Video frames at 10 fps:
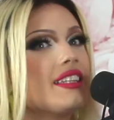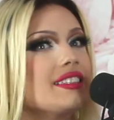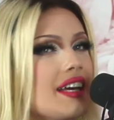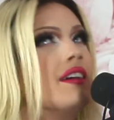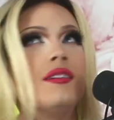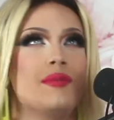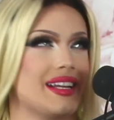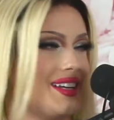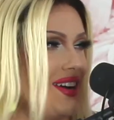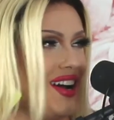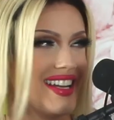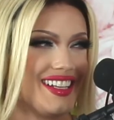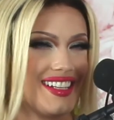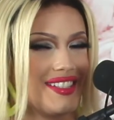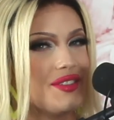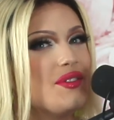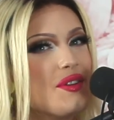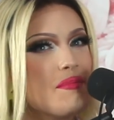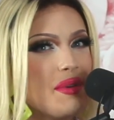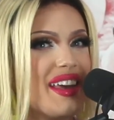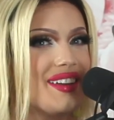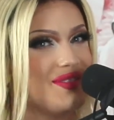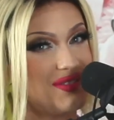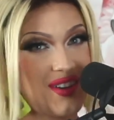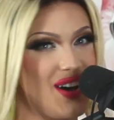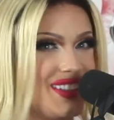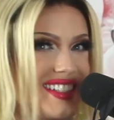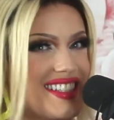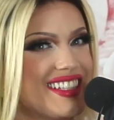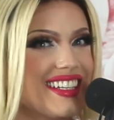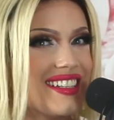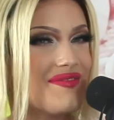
Oh my God. Do your bit. Fall asleep.